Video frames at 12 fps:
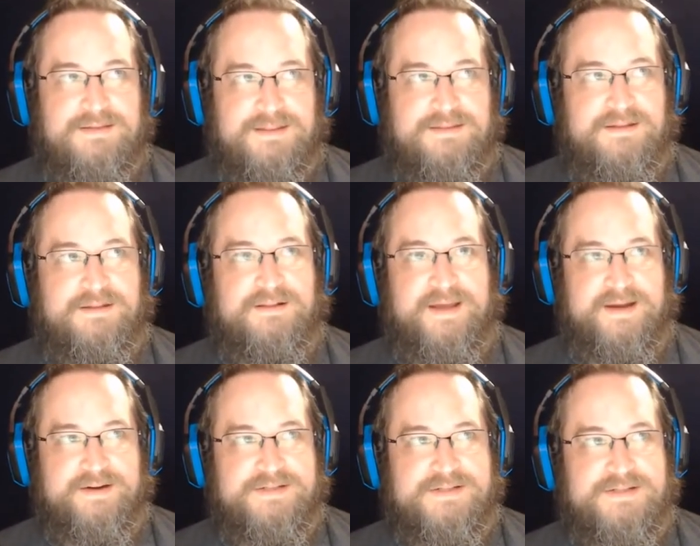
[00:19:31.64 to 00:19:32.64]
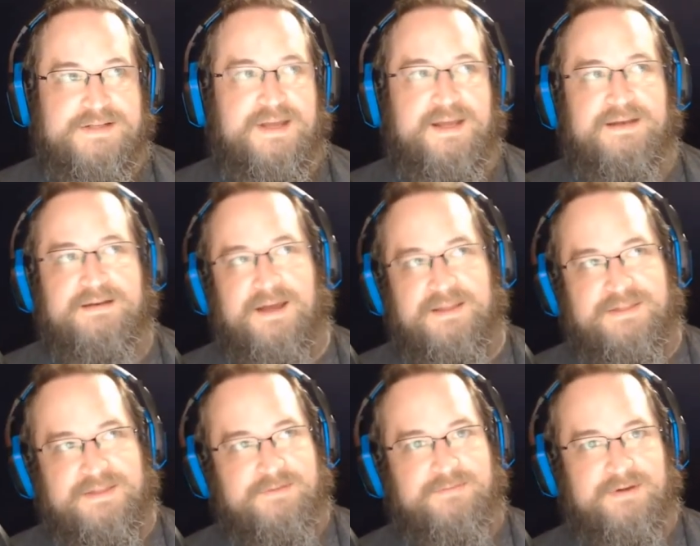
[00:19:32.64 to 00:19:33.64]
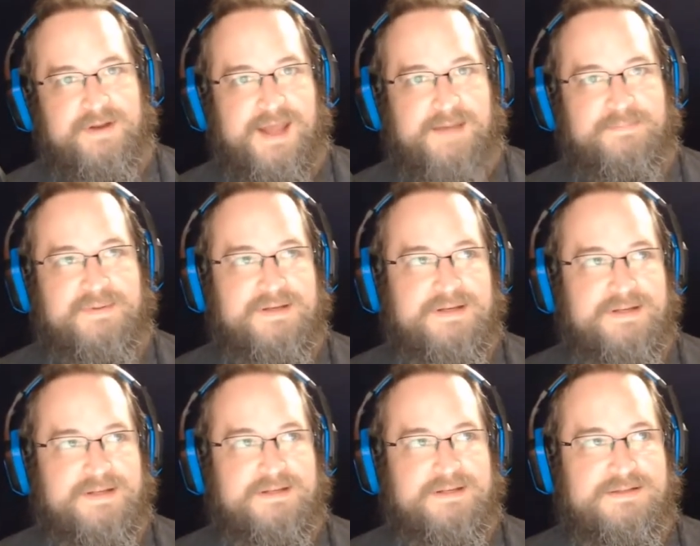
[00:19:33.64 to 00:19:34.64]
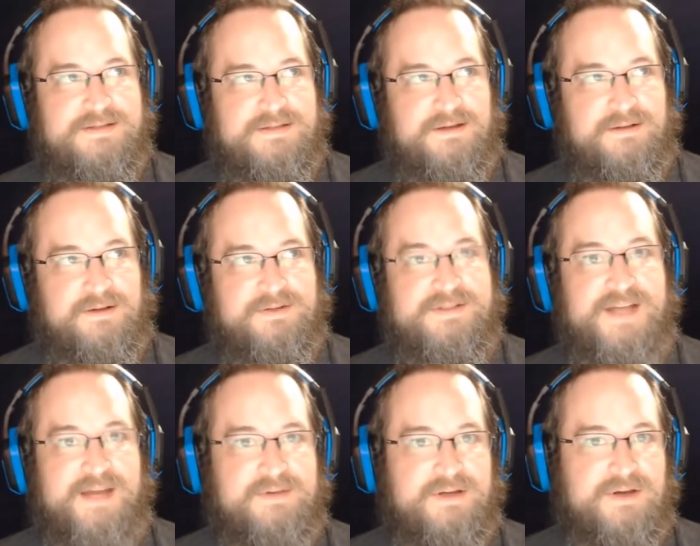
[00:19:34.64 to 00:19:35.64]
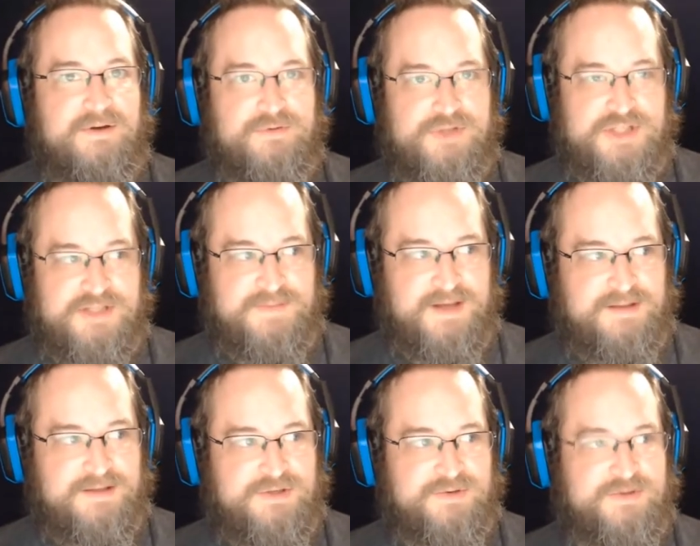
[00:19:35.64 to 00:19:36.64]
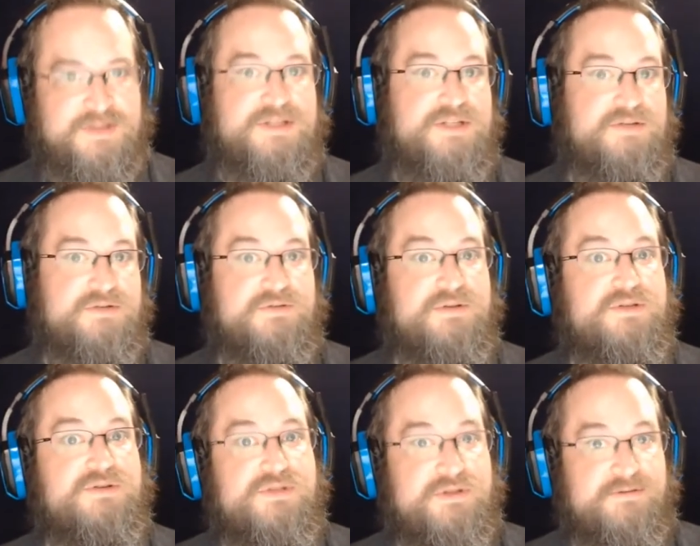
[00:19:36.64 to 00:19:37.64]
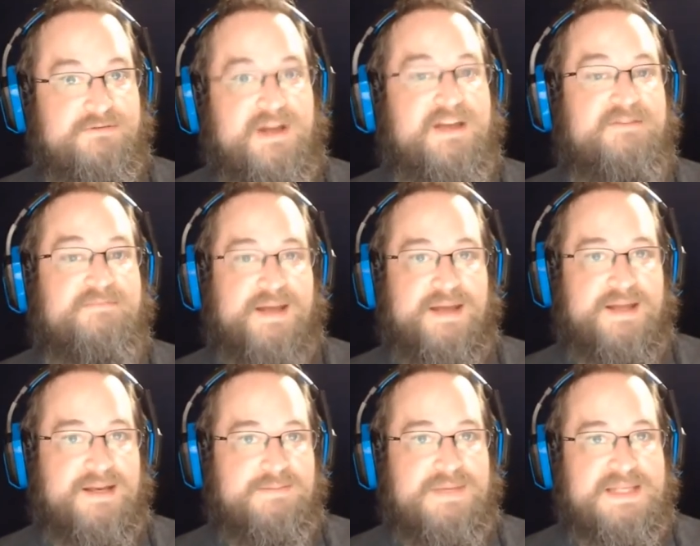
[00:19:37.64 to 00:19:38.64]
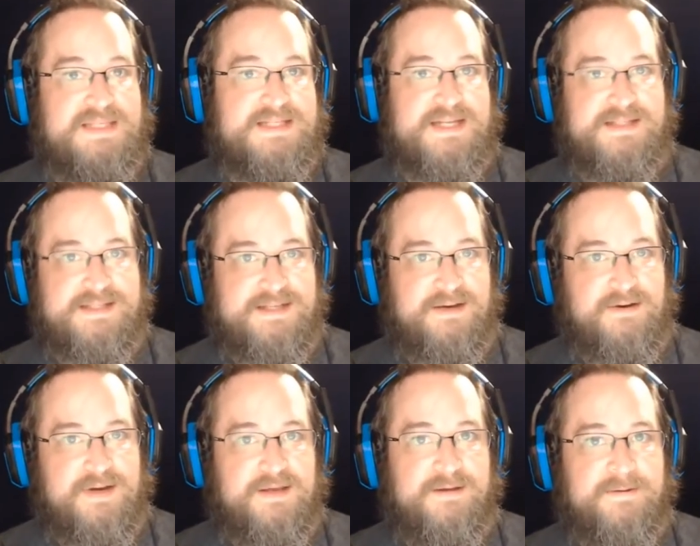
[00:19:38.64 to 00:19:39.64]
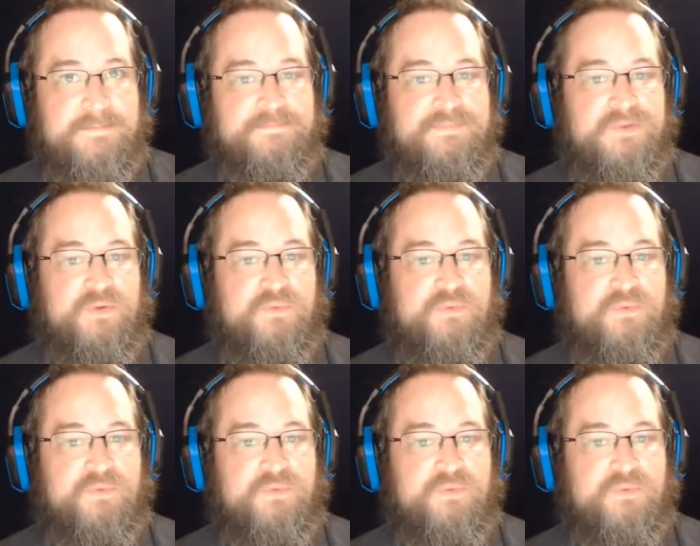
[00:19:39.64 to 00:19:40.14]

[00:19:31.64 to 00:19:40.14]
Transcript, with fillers: the layers and i think what happened is a long time ago she made the choice that she was going to survive by any means necessary mm-hmm.